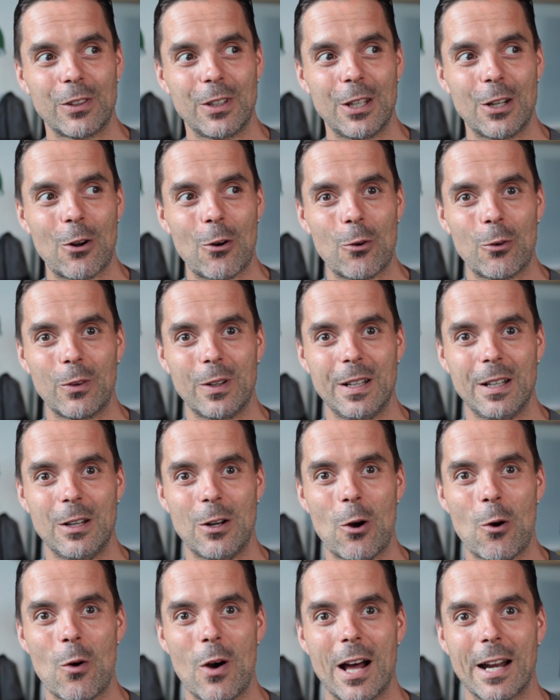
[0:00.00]
you know,
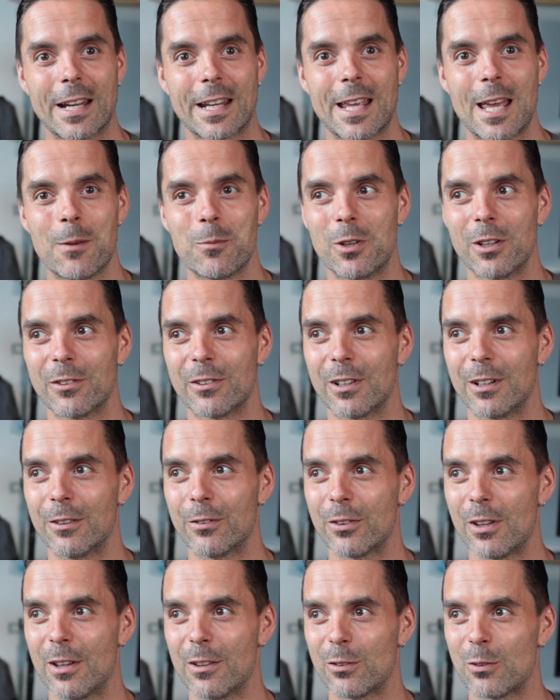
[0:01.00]
no other game
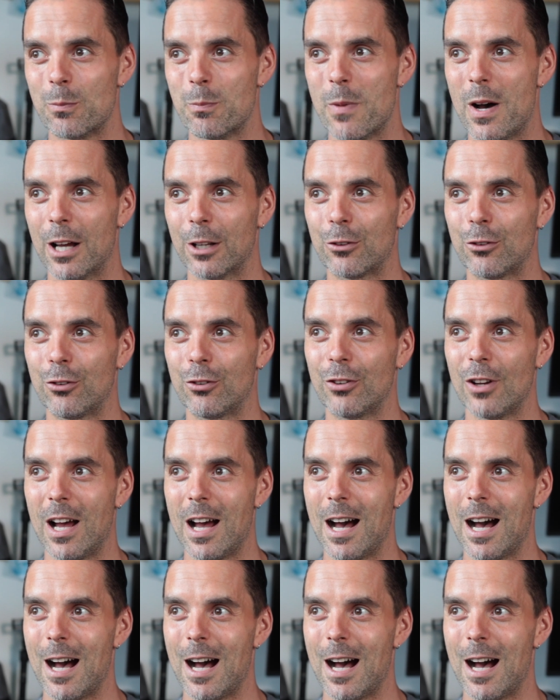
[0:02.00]
deserves as much